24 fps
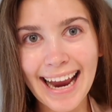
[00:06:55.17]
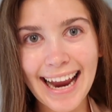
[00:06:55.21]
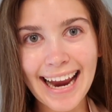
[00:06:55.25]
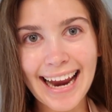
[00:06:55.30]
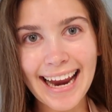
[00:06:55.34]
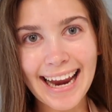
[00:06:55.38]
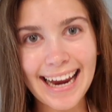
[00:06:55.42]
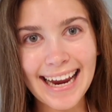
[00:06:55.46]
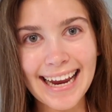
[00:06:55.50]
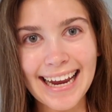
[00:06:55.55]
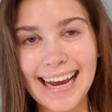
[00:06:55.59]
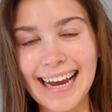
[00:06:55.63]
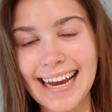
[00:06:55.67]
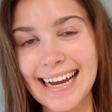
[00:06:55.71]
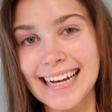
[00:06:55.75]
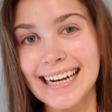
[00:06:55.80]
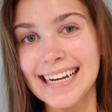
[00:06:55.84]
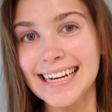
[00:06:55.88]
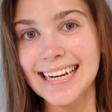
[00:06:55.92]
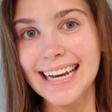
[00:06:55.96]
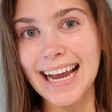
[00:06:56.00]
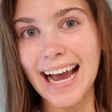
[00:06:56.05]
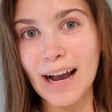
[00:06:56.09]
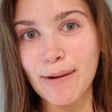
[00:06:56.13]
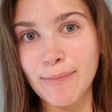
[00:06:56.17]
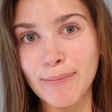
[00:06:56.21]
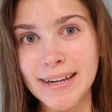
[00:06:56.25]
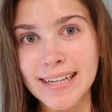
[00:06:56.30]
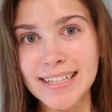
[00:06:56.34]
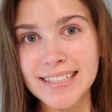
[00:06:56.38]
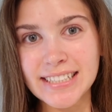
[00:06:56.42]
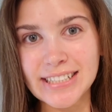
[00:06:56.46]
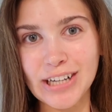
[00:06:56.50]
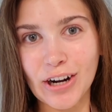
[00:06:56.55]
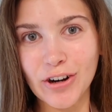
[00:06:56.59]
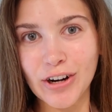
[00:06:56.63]
And I'm gonna
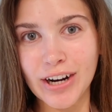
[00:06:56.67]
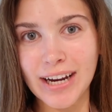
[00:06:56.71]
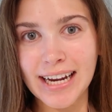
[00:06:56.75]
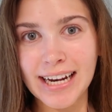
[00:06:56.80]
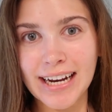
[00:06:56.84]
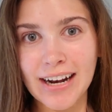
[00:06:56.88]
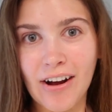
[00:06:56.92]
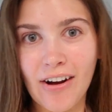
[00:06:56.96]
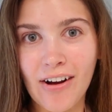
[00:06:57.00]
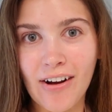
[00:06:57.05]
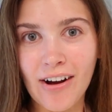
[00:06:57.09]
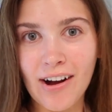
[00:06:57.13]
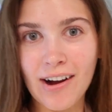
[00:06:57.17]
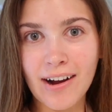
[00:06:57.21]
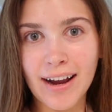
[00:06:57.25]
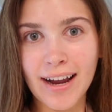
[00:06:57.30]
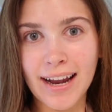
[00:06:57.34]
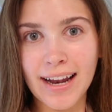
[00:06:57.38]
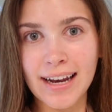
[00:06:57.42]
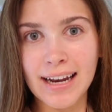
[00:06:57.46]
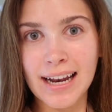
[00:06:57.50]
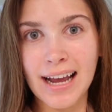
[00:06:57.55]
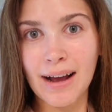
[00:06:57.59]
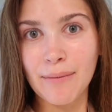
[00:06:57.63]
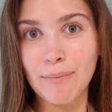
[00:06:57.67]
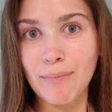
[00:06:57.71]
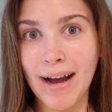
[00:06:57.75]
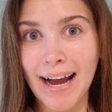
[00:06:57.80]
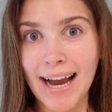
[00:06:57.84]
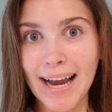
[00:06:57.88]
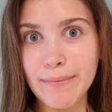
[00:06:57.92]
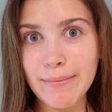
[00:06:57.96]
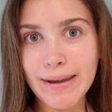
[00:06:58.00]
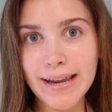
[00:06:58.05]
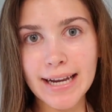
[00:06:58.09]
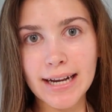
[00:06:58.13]
get started on
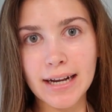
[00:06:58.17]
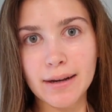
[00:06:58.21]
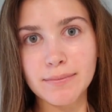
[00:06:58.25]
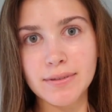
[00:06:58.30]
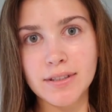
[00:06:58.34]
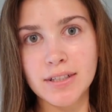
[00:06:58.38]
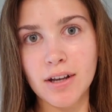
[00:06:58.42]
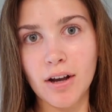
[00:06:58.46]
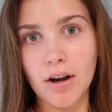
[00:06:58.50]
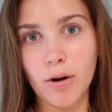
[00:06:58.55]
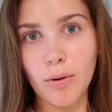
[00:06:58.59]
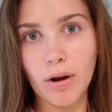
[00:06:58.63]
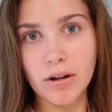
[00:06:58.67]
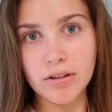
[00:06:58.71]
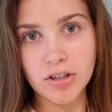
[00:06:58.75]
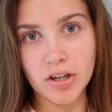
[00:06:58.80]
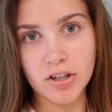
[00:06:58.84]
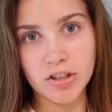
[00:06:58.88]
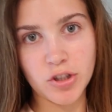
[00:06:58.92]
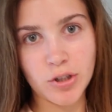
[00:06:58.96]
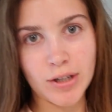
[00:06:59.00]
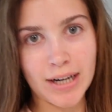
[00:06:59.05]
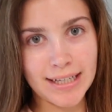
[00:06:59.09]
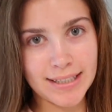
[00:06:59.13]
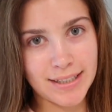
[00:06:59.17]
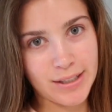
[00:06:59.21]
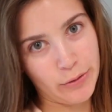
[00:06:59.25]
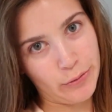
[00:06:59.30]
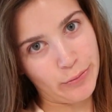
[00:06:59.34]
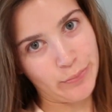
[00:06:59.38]
my makeup. So I'll talk to you guys